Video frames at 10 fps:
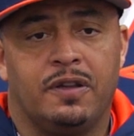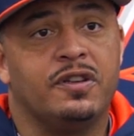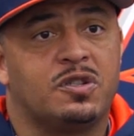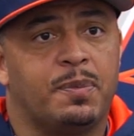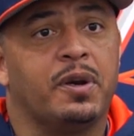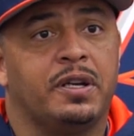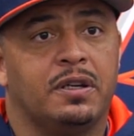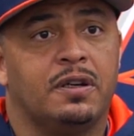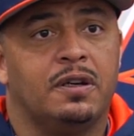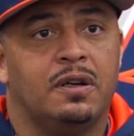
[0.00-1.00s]
spring.
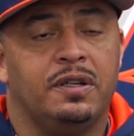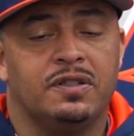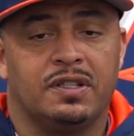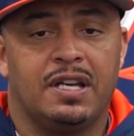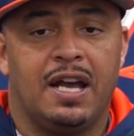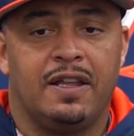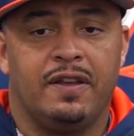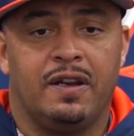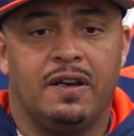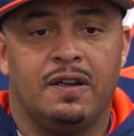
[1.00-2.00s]
He's a guy
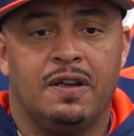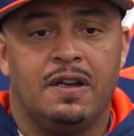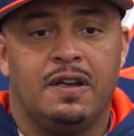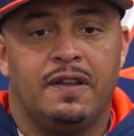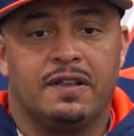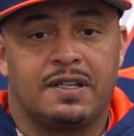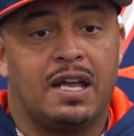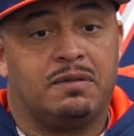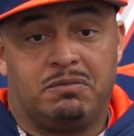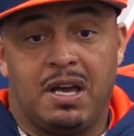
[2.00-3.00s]
that has
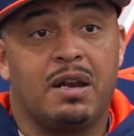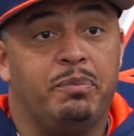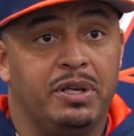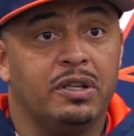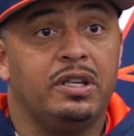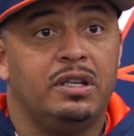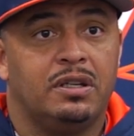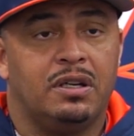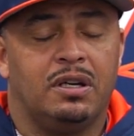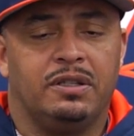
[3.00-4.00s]
got ability.
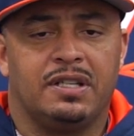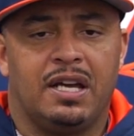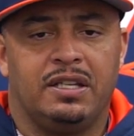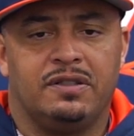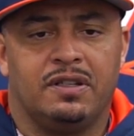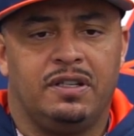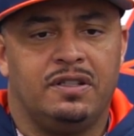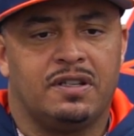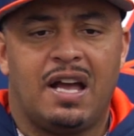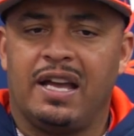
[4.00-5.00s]

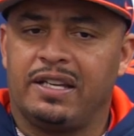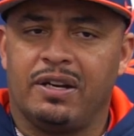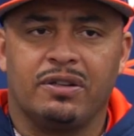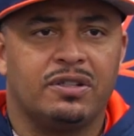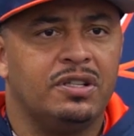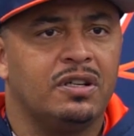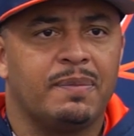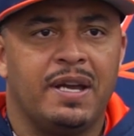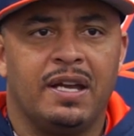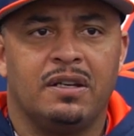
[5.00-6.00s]
He's a high character young
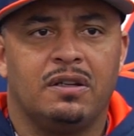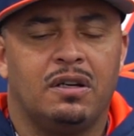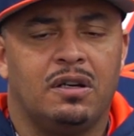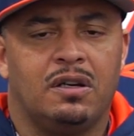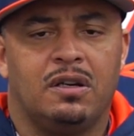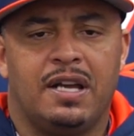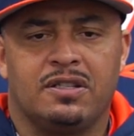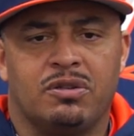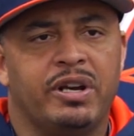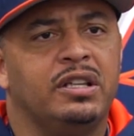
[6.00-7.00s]
man,
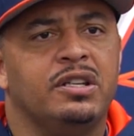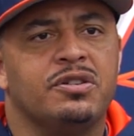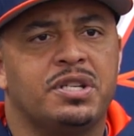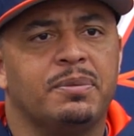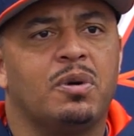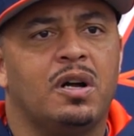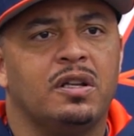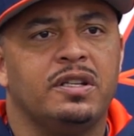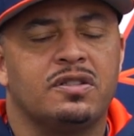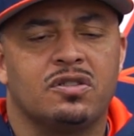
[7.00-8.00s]
has great leadership
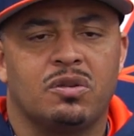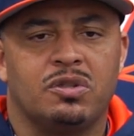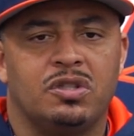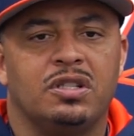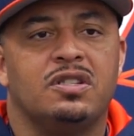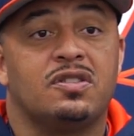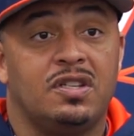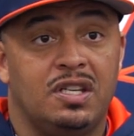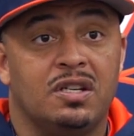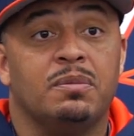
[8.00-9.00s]
qualities, and so it's good to
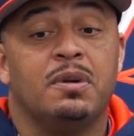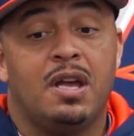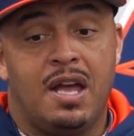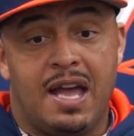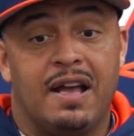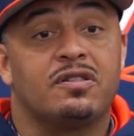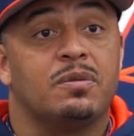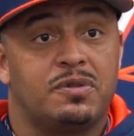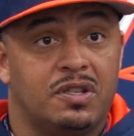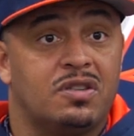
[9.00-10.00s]
see him have
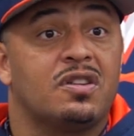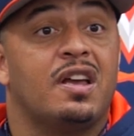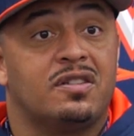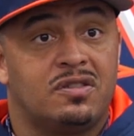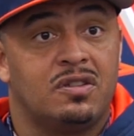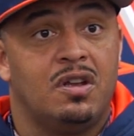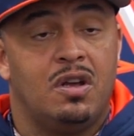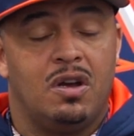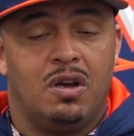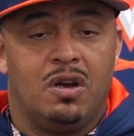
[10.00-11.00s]
some success
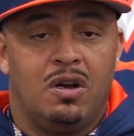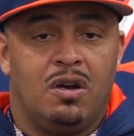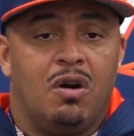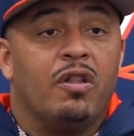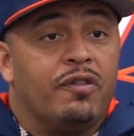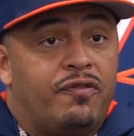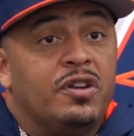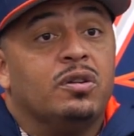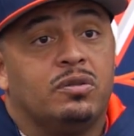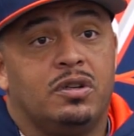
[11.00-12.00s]
on the
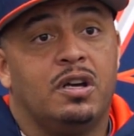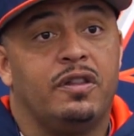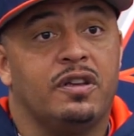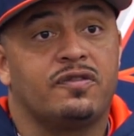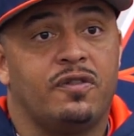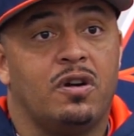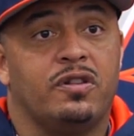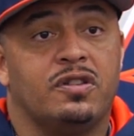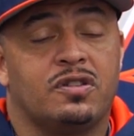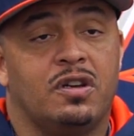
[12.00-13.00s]
field thus far
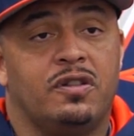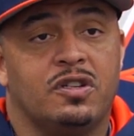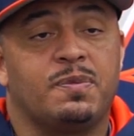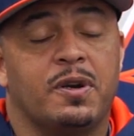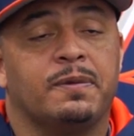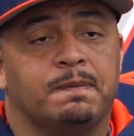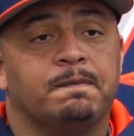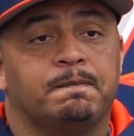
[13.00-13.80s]
this spring.